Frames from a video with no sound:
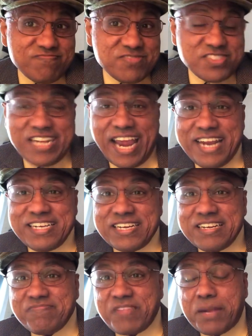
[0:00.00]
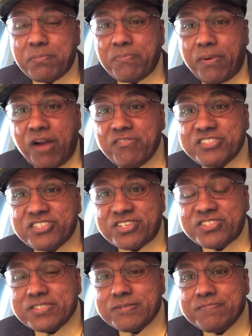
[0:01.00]
state and
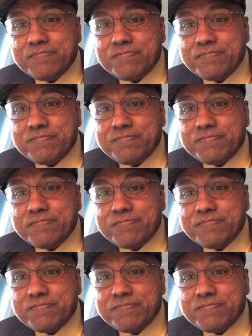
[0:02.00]
provinces.